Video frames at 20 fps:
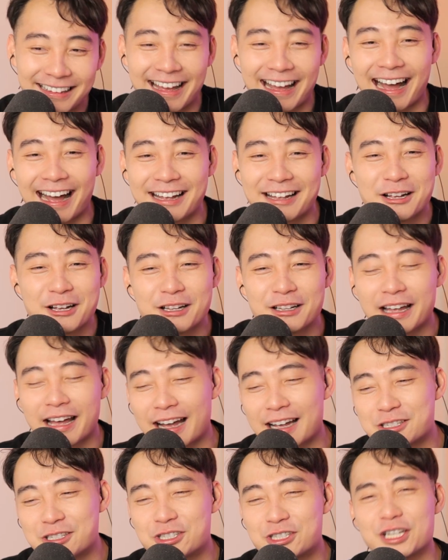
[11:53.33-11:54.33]
had
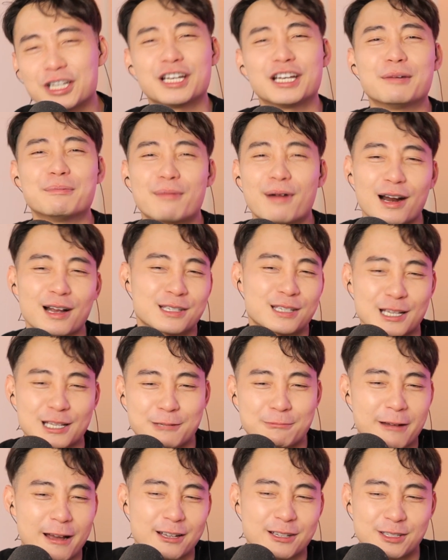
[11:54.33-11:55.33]
shitty Marks and
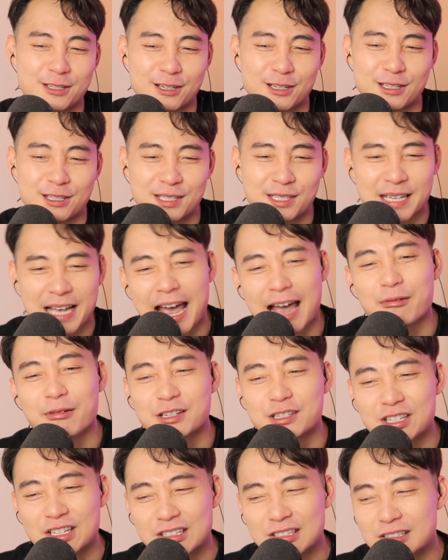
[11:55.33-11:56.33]
Spencer
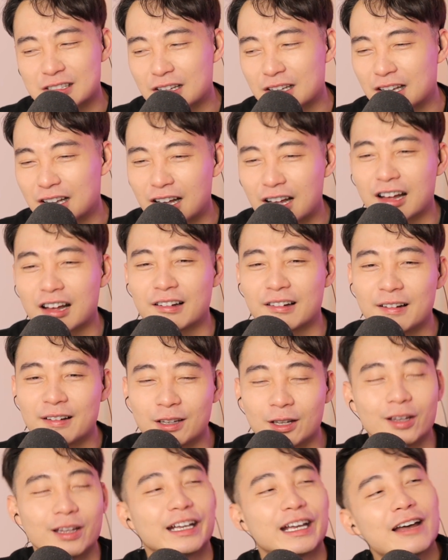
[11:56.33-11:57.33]
sandwiches. Ugh.
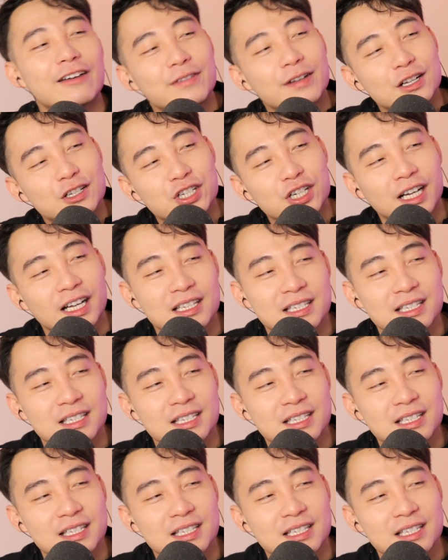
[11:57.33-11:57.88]
No, they gave me a chicken